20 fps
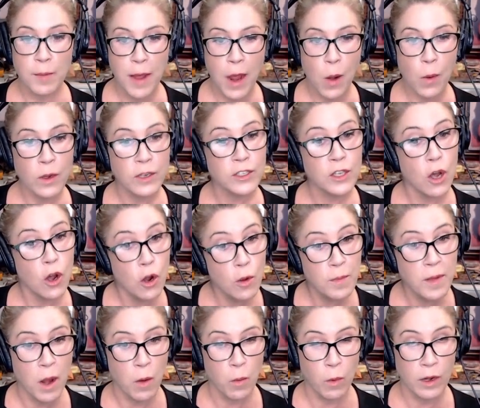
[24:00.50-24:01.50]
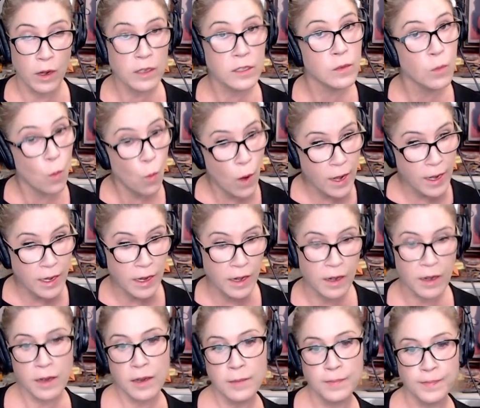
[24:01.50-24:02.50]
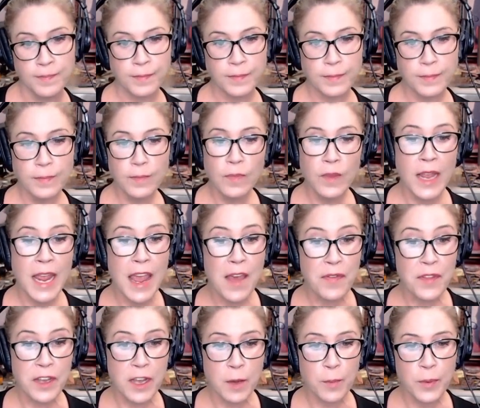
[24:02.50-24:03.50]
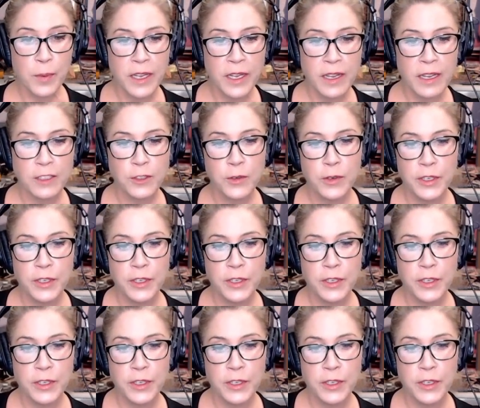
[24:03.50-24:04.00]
that power to home networks when needed. And the company